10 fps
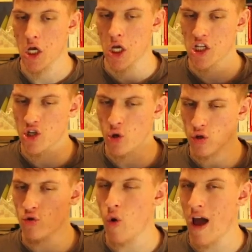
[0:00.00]
it's
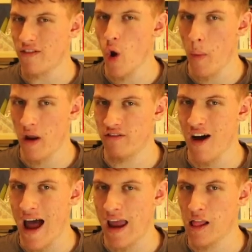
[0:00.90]
good to have an open
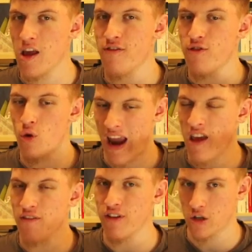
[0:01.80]
file if you can
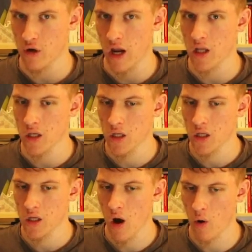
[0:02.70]
infiltrate,
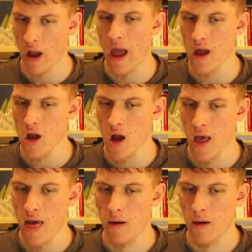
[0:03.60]
okay?